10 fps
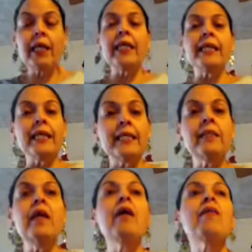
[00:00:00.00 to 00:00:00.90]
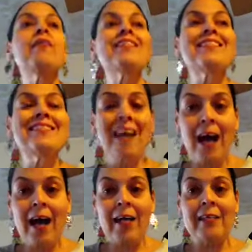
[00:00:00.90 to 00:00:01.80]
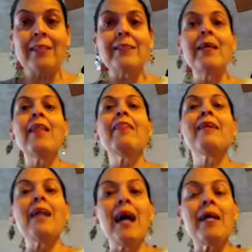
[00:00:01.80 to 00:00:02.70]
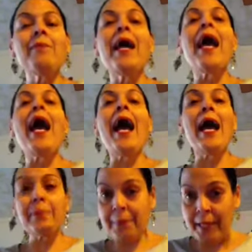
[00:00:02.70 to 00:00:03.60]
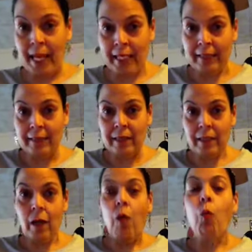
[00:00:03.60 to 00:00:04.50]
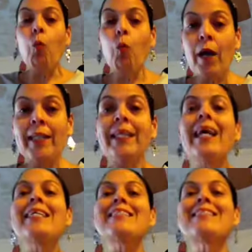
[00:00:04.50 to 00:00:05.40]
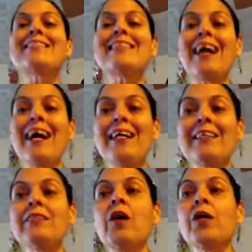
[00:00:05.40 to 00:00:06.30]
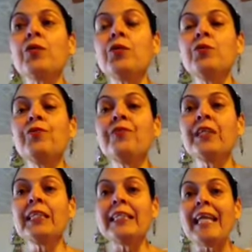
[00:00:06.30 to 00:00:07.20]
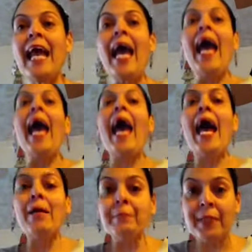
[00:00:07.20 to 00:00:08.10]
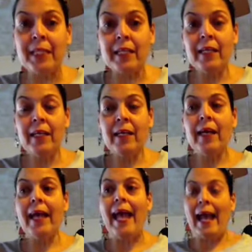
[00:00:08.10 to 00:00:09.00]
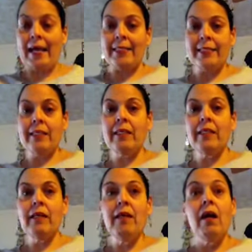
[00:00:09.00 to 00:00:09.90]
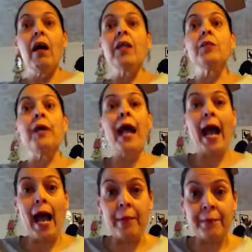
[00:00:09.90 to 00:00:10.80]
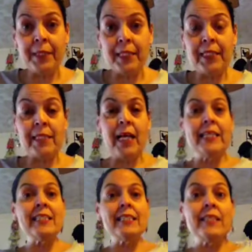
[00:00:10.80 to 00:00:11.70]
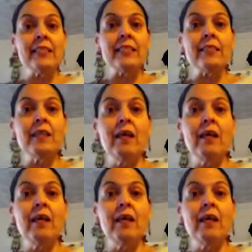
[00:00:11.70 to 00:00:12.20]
in the size that I'm happy at. What size are you feeling happy at? Are you happy at a size 6?